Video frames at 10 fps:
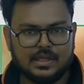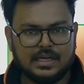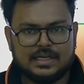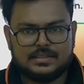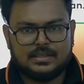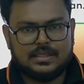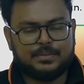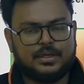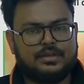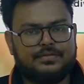At certain
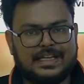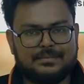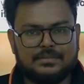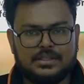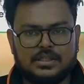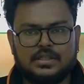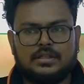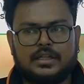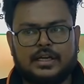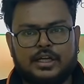point of time,
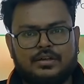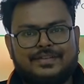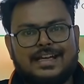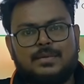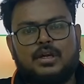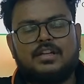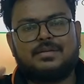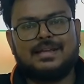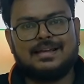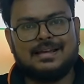the rate of
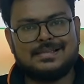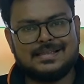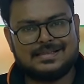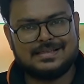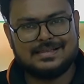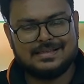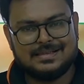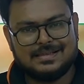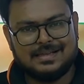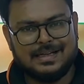catabolism increases
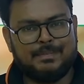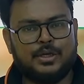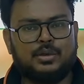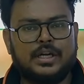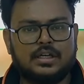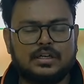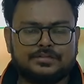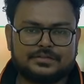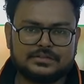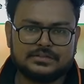compared to rate
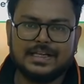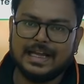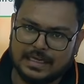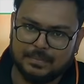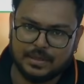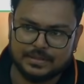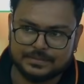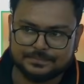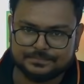of anabolism.